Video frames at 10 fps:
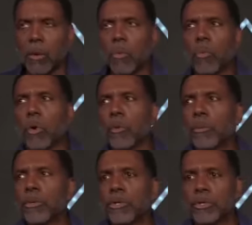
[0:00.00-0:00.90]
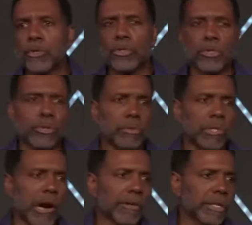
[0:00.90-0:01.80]
will produce
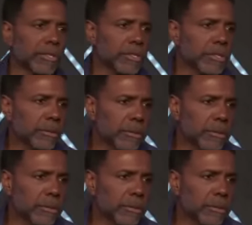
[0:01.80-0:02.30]
darkness.